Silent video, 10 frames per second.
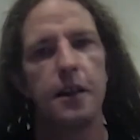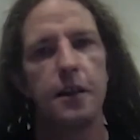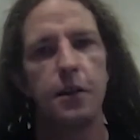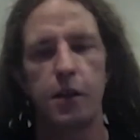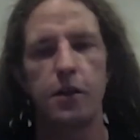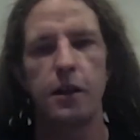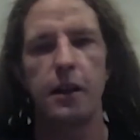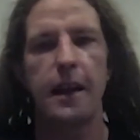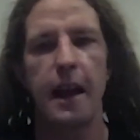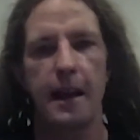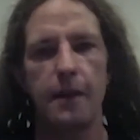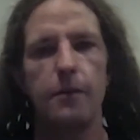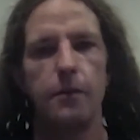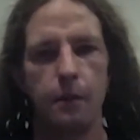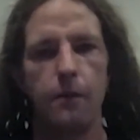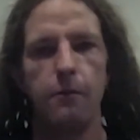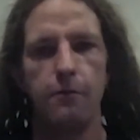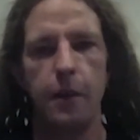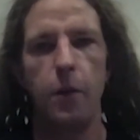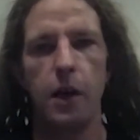to actually get
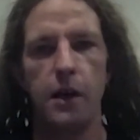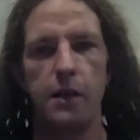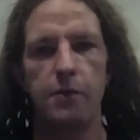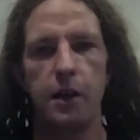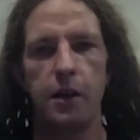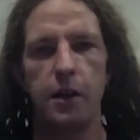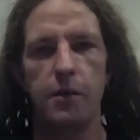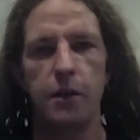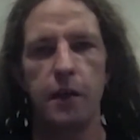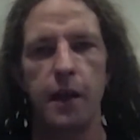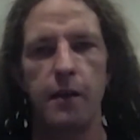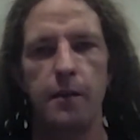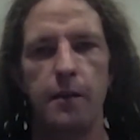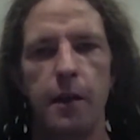really widespread adoption there.